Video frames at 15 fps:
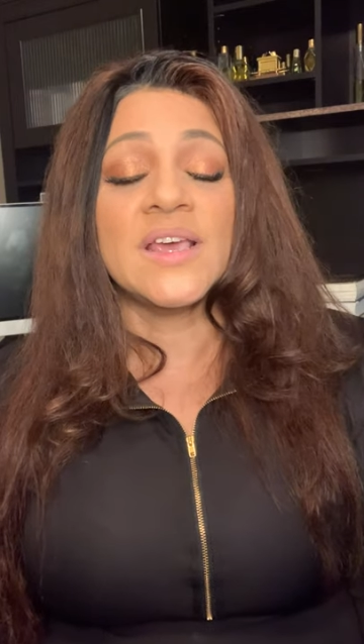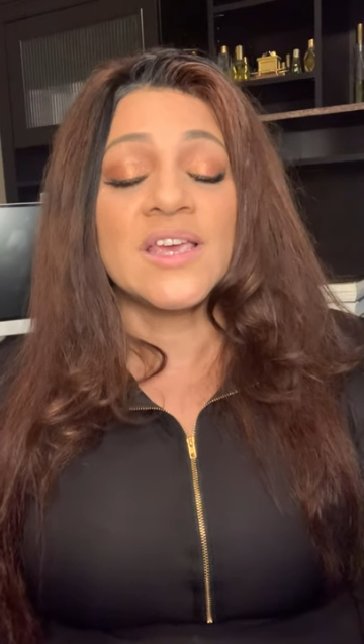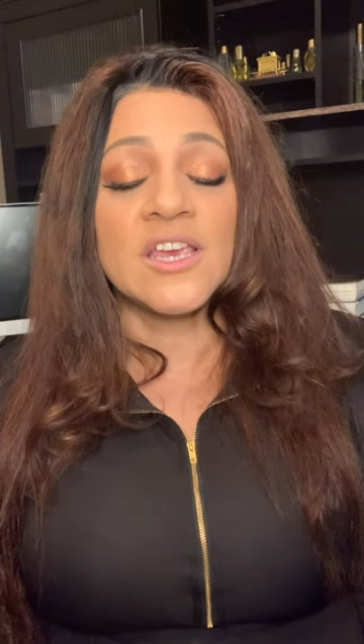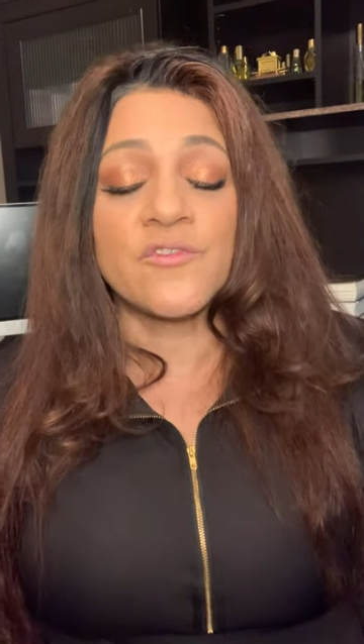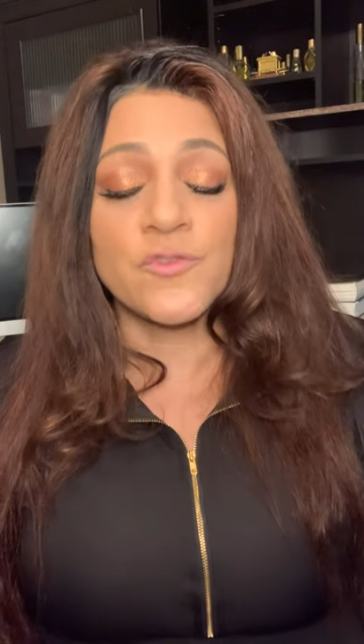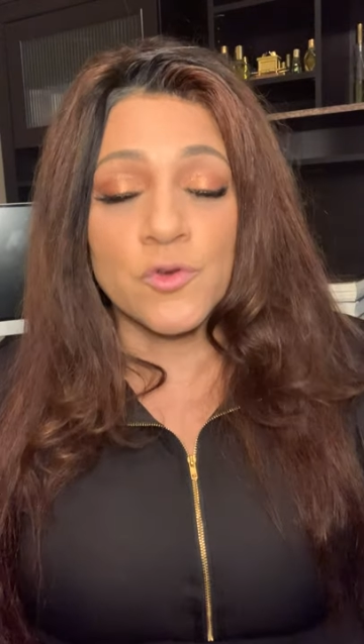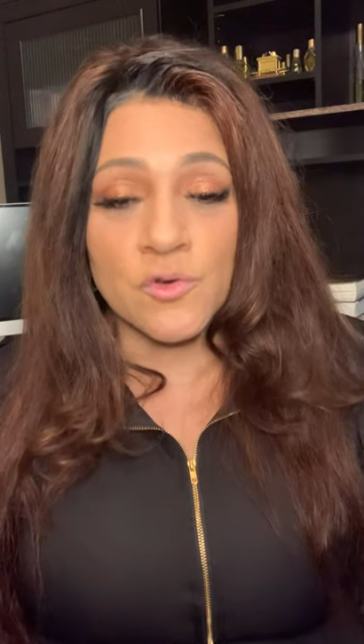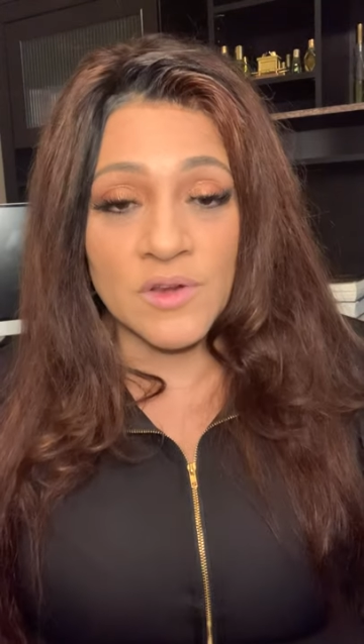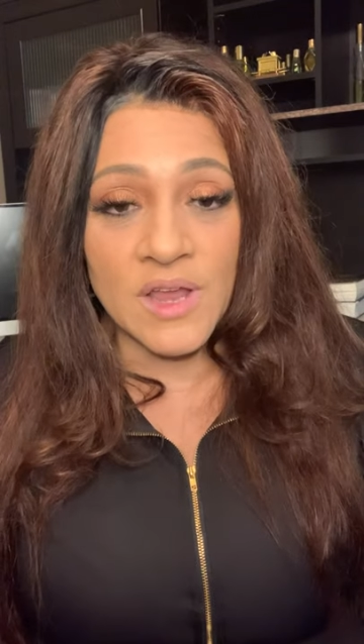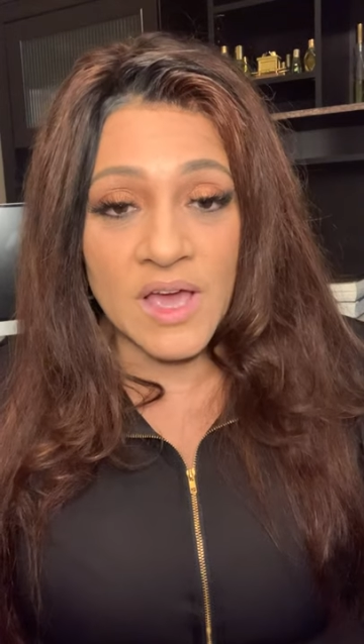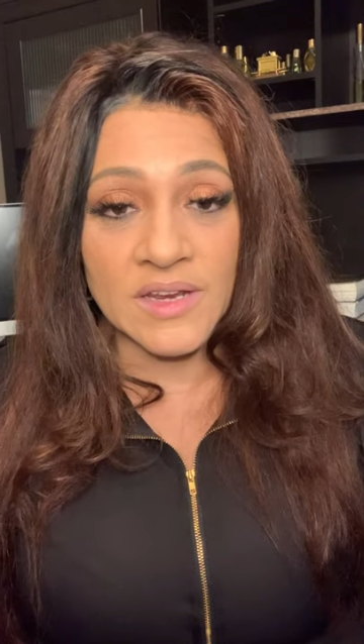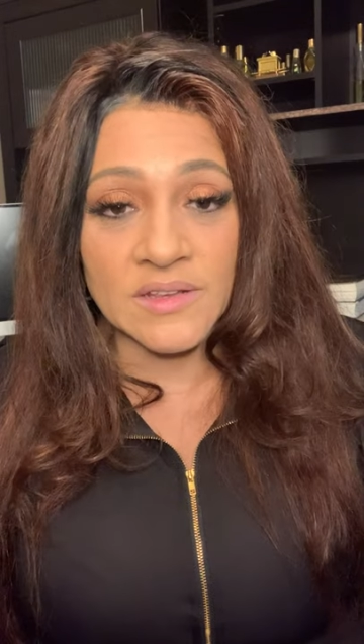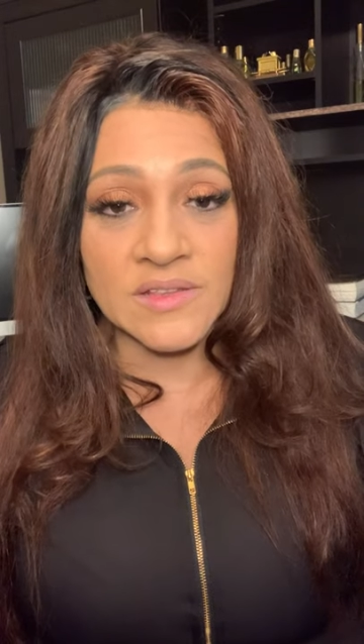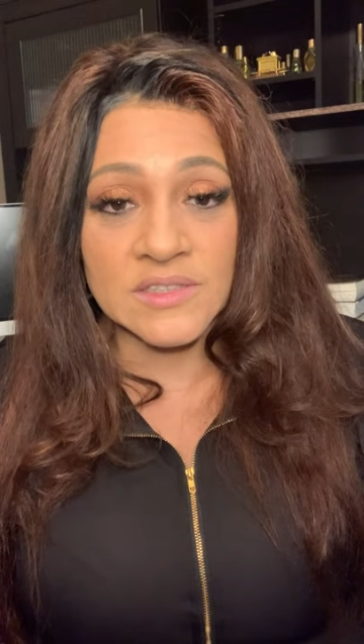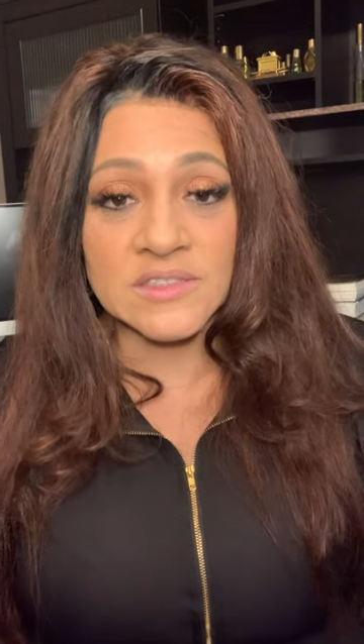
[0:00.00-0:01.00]
If you're
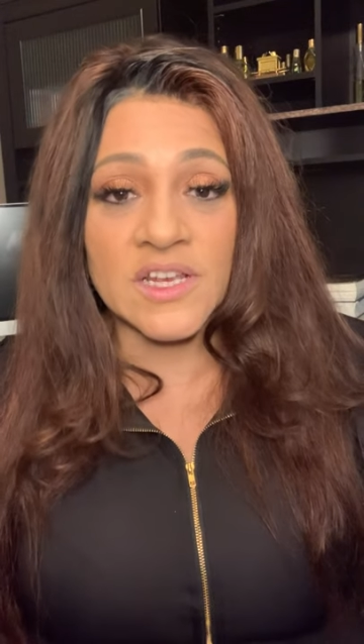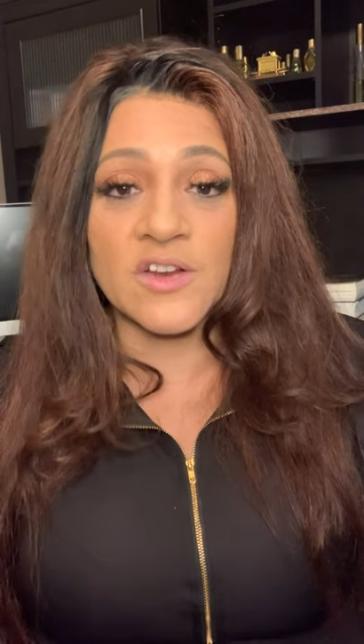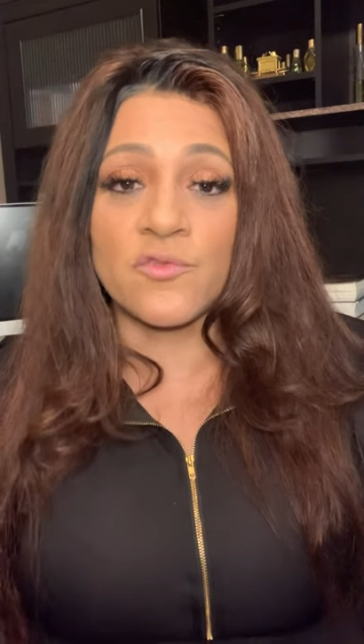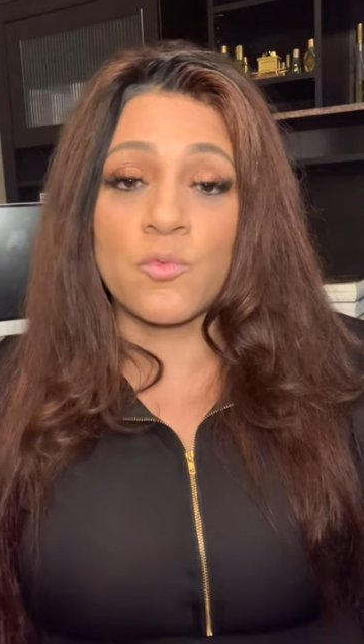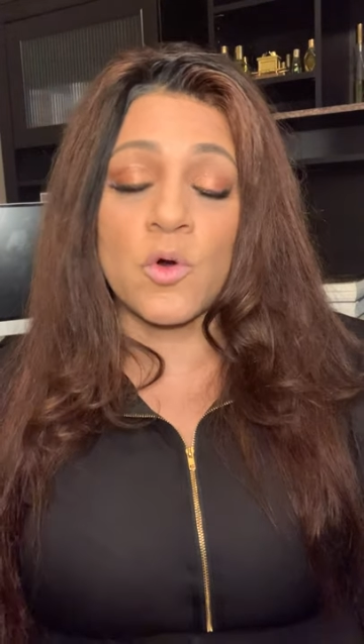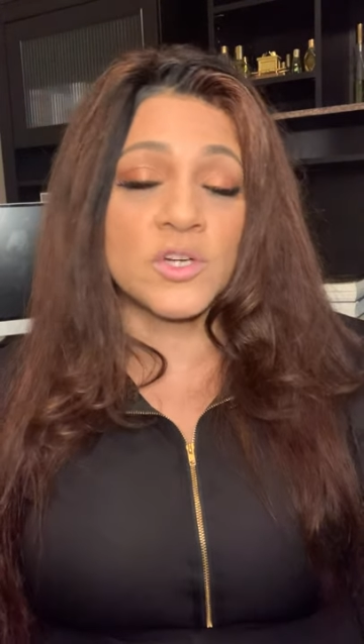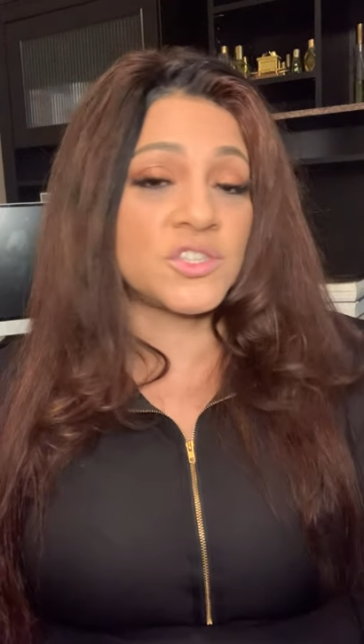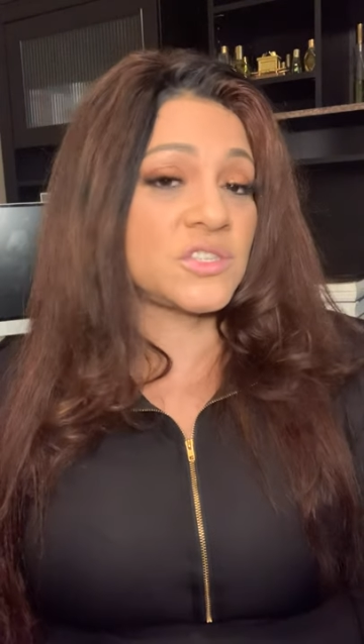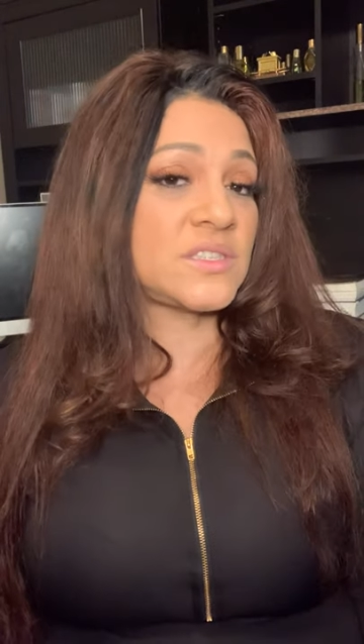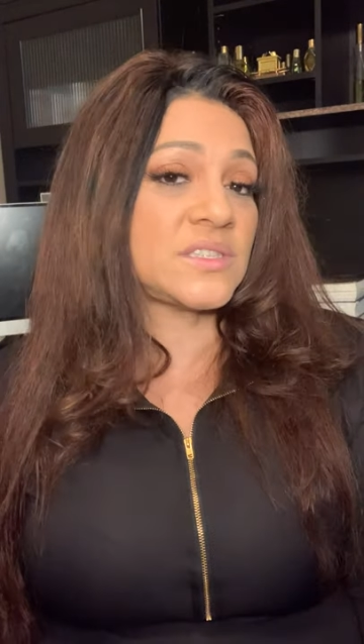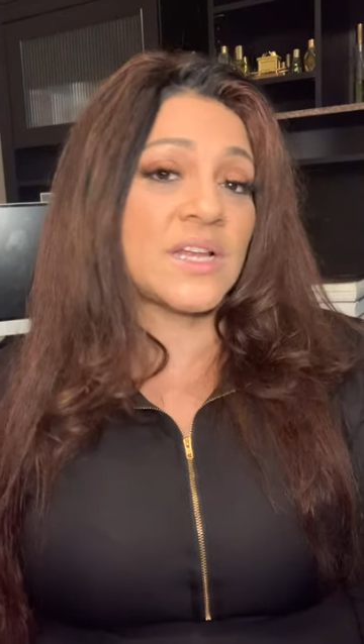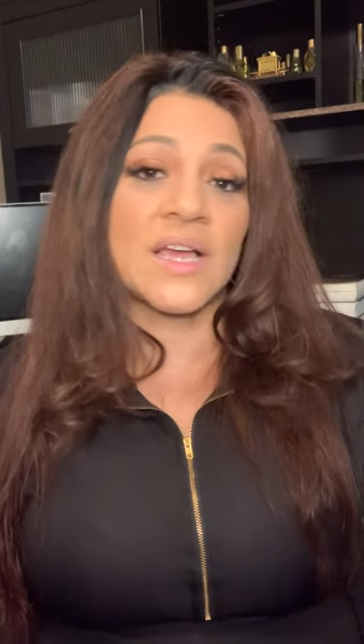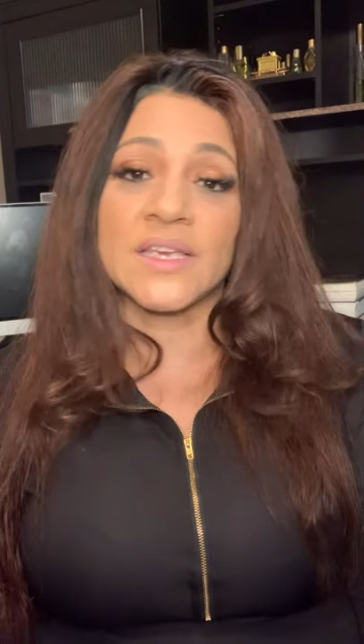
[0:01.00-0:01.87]
not in the state of Washington,